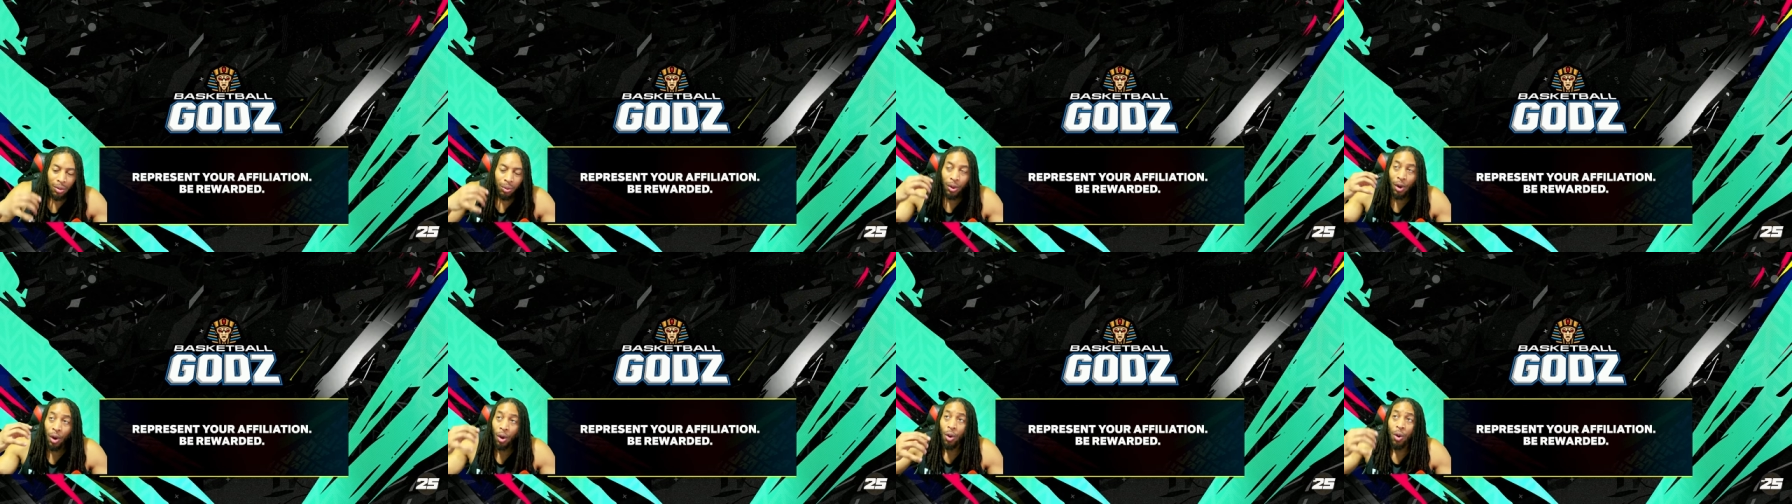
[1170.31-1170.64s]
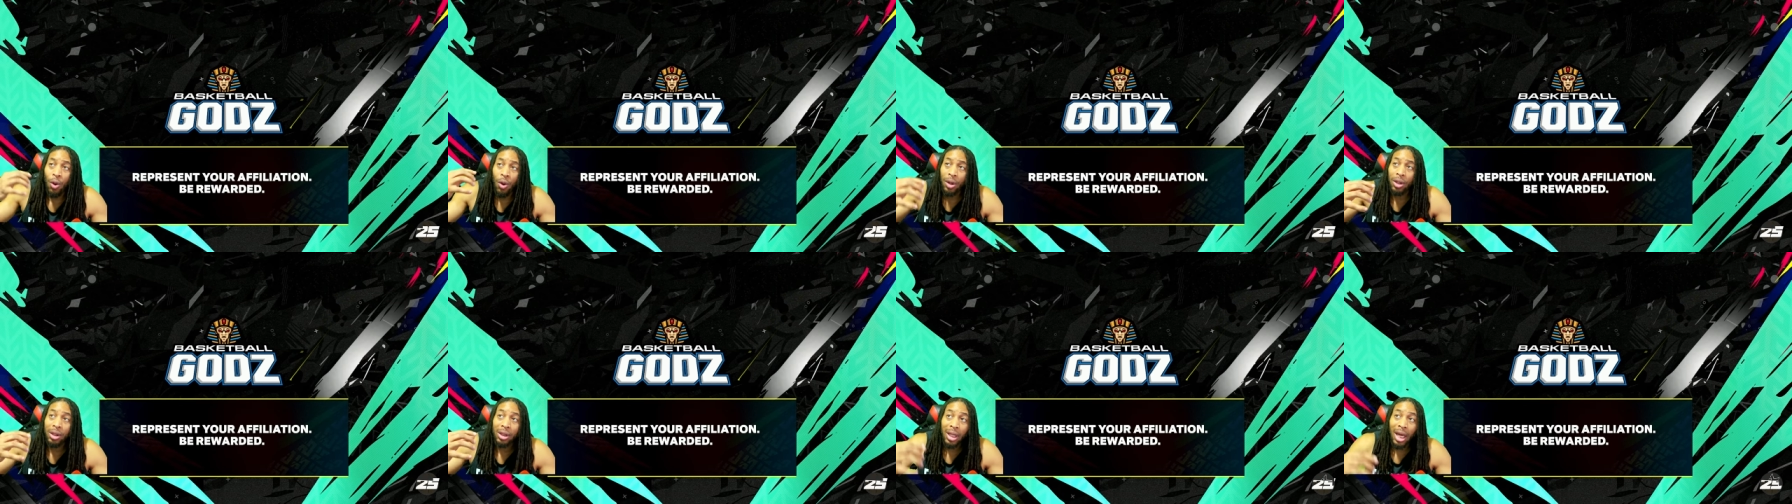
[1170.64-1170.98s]

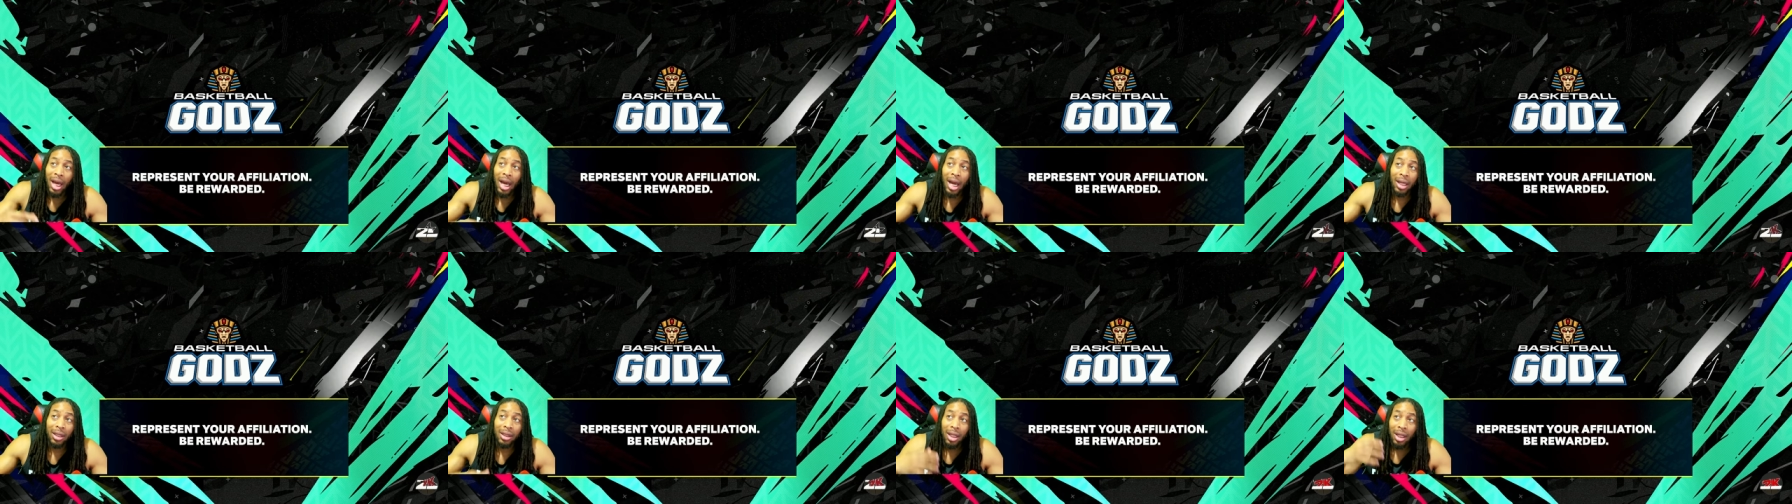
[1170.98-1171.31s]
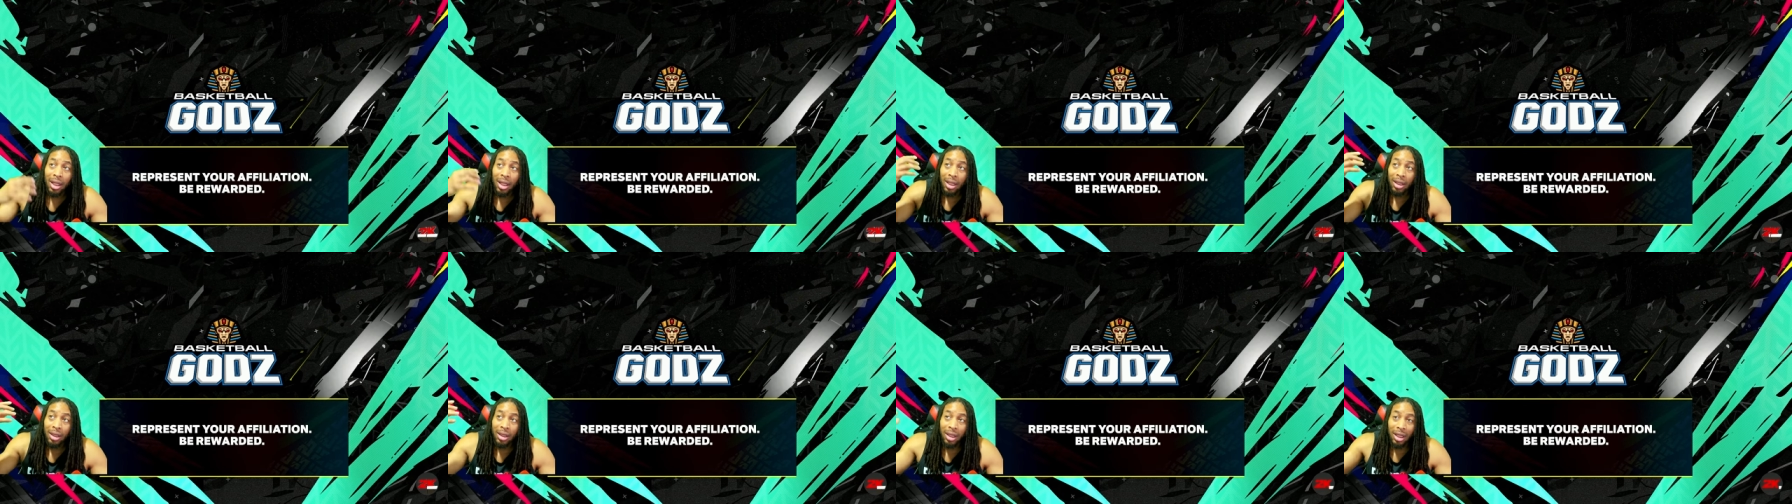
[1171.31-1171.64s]
prioritize
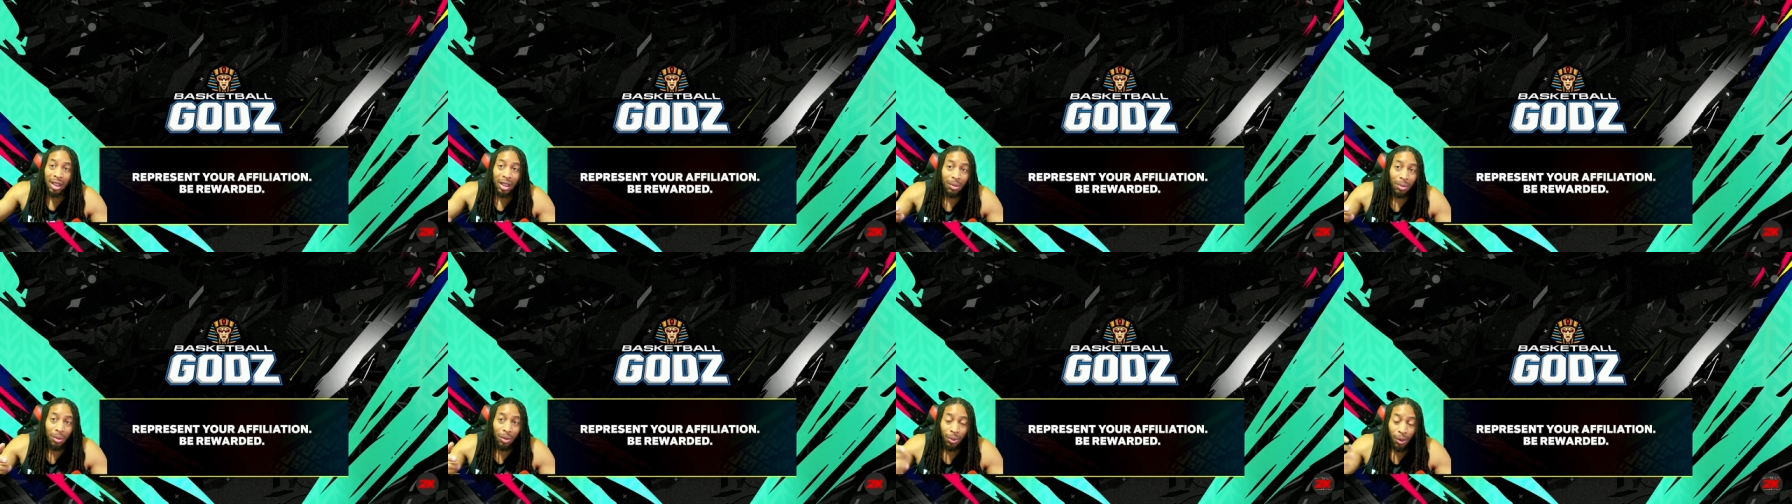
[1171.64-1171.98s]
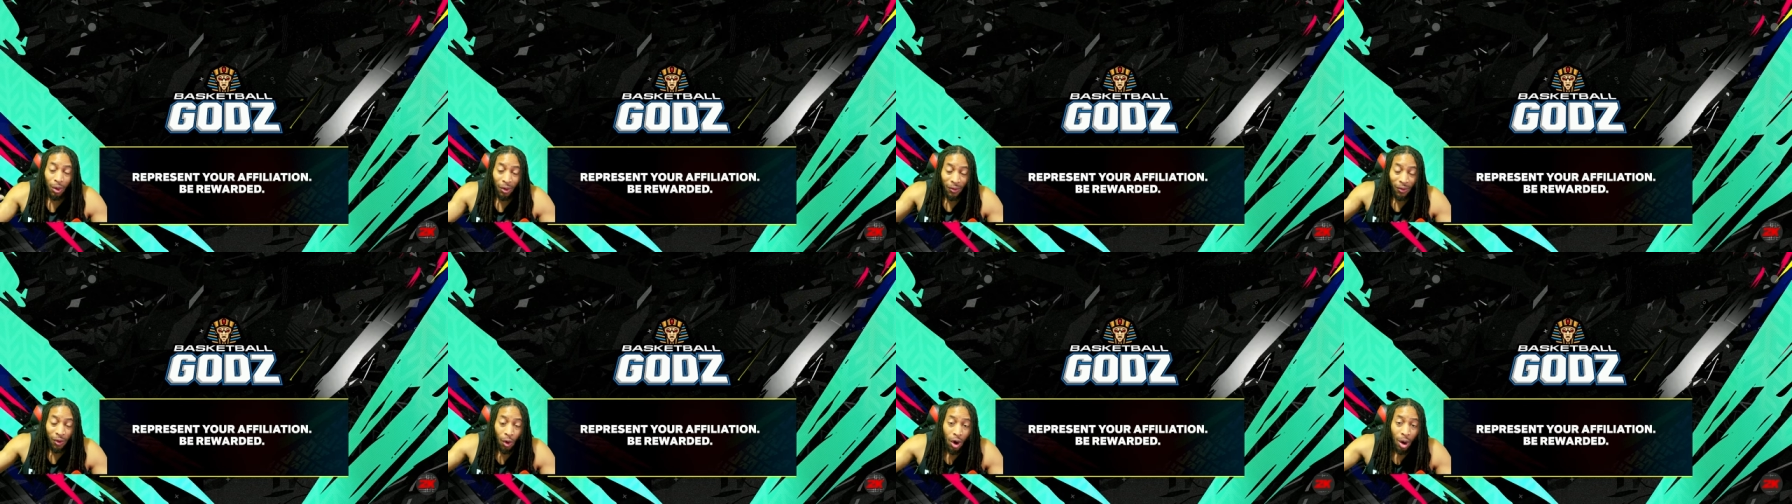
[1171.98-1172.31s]
team
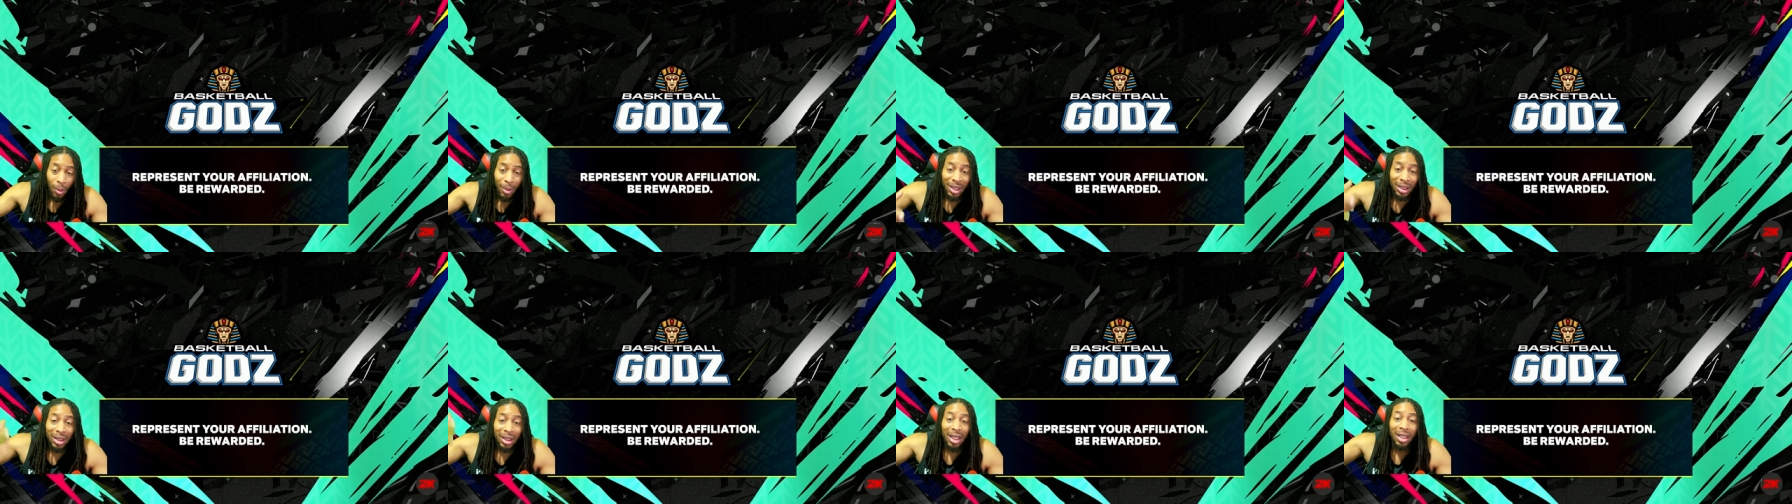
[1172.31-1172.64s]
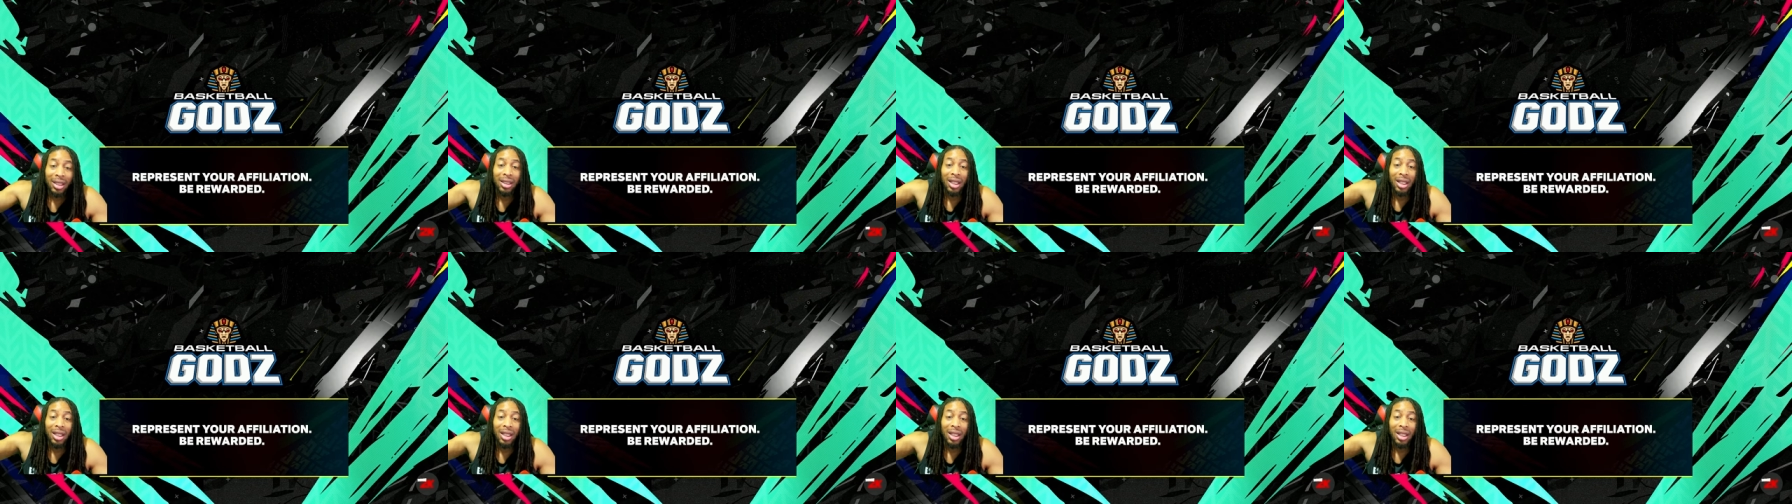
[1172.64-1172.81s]
performance and